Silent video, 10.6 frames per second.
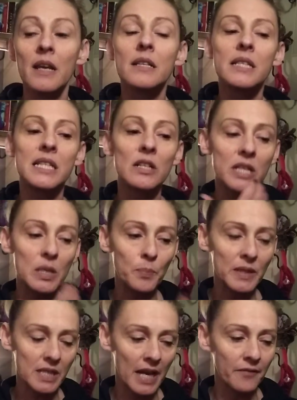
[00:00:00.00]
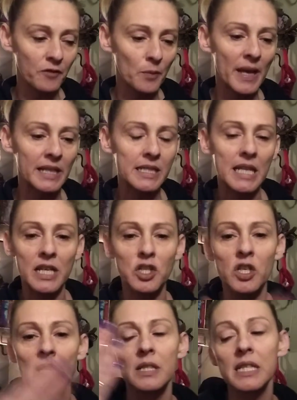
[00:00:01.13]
Still keeping time for meditation,